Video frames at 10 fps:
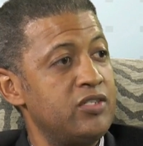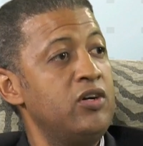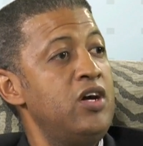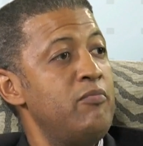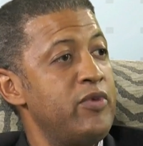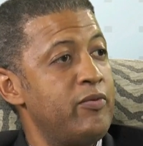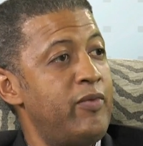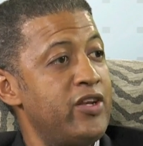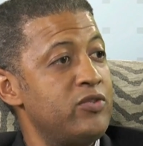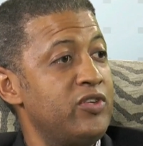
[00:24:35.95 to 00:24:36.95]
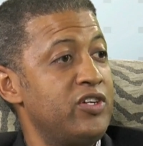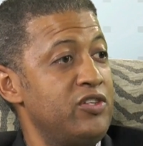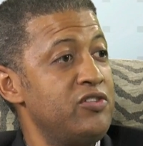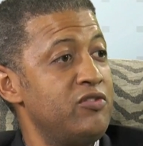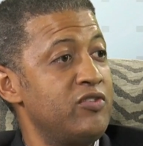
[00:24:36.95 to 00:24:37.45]
So people might as well get
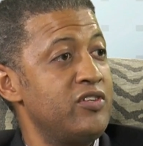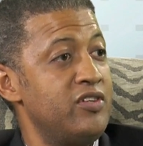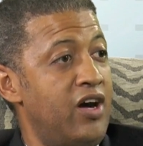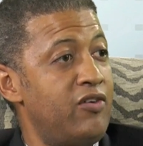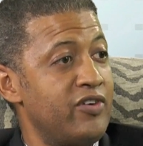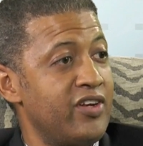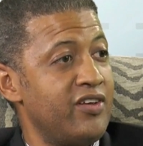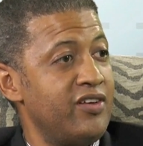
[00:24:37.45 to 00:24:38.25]
used to it now already.